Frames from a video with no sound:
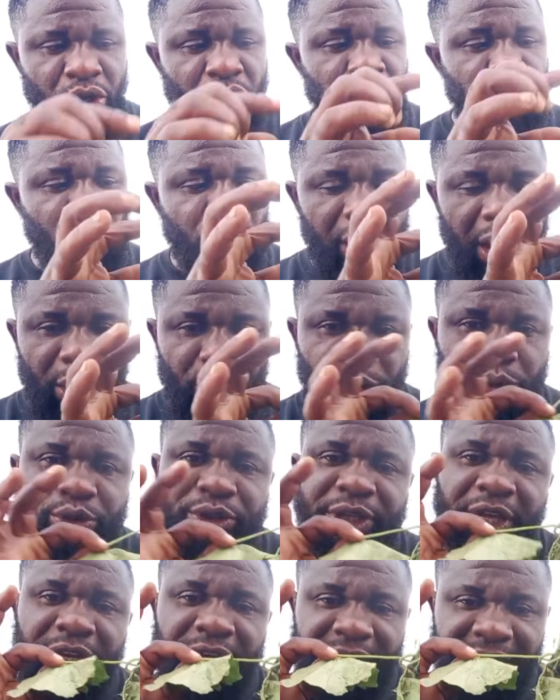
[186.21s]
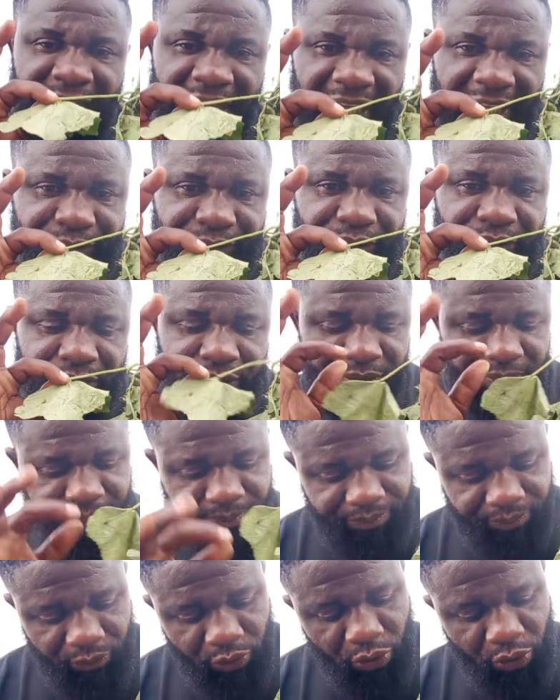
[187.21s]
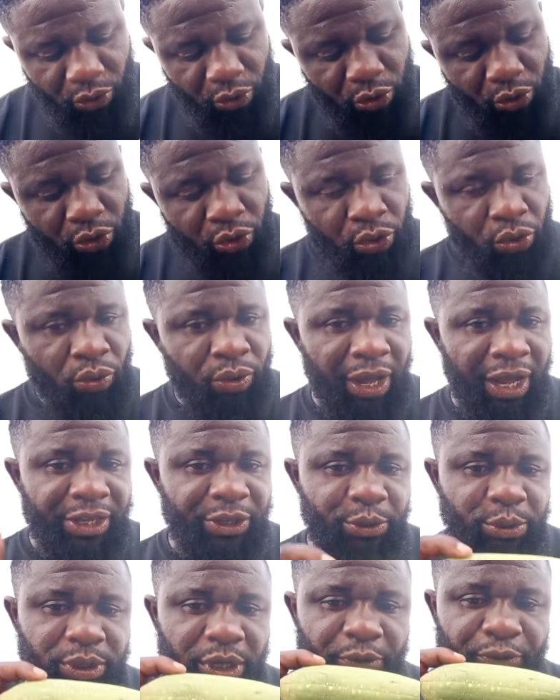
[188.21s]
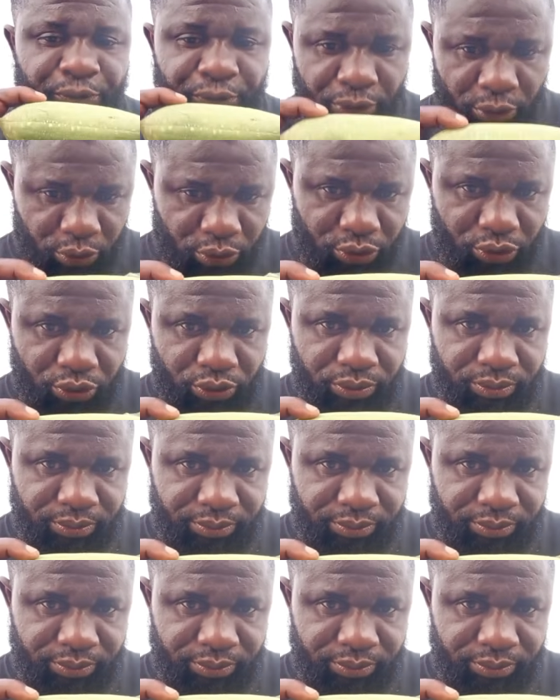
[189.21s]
You can use the leaves. You can use the fruits.